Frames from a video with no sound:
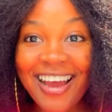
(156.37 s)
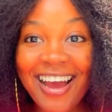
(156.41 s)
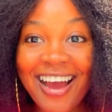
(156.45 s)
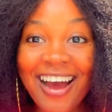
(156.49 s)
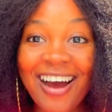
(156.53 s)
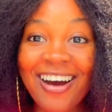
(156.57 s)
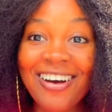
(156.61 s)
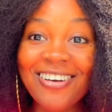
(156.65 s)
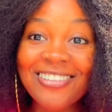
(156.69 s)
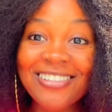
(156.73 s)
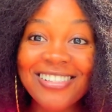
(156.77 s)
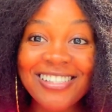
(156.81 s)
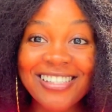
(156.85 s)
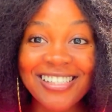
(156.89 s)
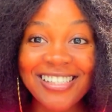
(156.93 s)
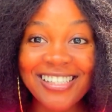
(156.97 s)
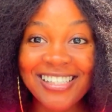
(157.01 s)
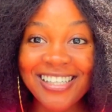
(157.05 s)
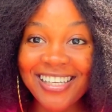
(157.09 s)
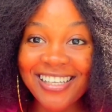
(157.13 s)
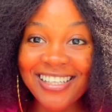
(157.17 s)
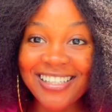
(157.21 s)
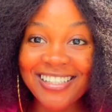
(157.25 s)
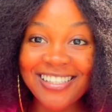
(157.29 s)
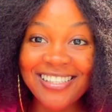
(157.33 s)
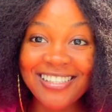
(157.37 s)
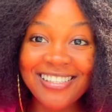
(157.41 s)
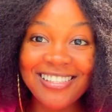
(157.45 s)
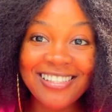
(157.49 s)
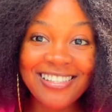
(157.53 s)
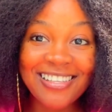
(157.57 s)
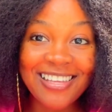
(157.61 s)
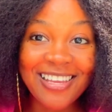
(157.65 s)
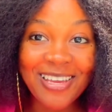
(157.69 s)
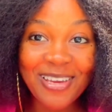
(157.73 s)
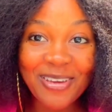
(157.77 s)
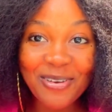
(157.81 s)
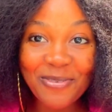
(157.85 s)
I want to shake this
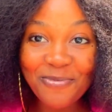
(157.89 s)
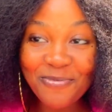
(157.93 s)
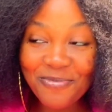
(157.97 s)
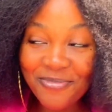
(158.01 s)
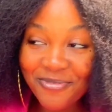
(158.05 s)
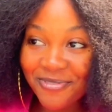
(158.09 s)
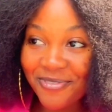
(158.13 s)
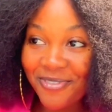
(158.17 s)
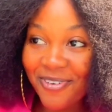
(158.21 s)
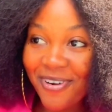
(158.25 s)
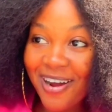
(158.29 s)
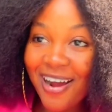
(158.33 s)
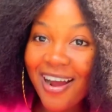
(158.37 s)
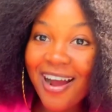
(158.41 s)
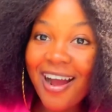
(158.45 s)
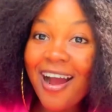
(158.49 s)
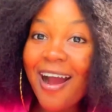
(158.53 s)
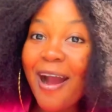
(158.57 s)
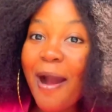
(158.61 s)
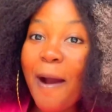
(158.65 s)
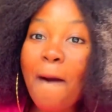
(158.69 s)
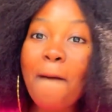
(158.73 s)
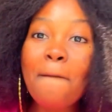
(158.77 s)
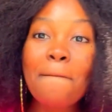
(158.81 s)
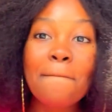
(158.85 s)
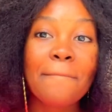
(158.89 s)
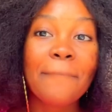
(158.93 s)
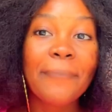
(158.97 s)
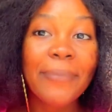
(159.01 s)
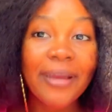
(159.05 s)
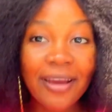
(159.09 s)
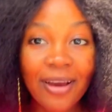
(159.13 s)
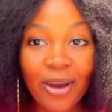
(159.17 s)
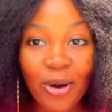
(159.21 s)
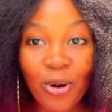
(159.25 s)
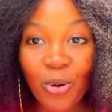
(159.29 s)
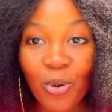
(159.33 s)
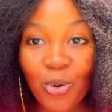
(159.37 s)
table
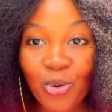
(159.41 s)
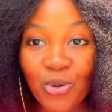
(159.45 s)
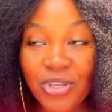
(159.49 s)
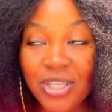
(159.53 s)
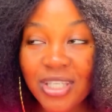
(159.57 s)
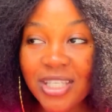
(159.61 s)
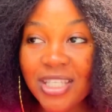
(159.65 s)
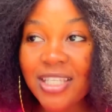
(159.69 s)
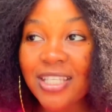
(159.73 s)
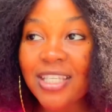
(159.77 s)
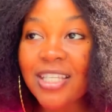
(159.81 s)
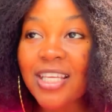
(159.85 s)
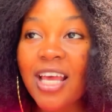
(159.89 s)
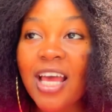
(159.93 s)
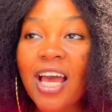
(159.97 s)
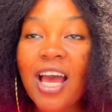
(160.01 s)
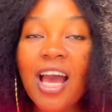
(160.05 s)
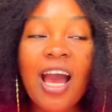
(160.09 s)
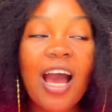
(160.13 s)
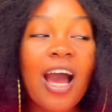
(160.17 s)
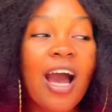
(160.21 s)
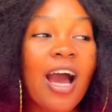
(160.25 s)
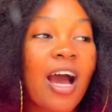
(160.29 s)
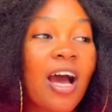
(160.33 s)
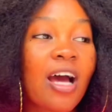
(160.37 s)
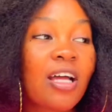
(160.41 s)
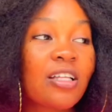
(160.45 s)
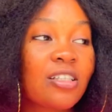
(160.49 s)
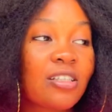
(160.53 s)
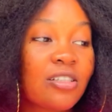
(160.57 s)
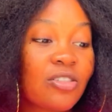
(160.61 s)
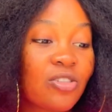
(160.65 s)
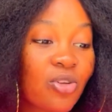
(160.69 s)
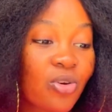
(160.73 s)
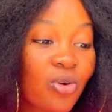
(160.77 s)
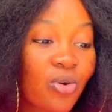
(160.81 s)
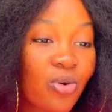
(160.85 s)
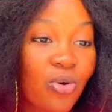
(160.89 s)
because I
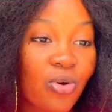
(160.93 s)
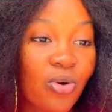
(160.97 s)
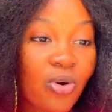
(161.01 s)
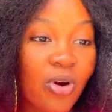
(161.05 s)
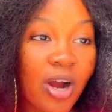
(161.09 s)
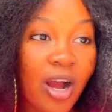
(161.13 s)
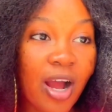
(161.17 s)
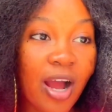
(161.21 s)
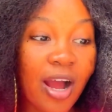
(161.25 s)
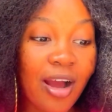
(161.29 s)
don't know.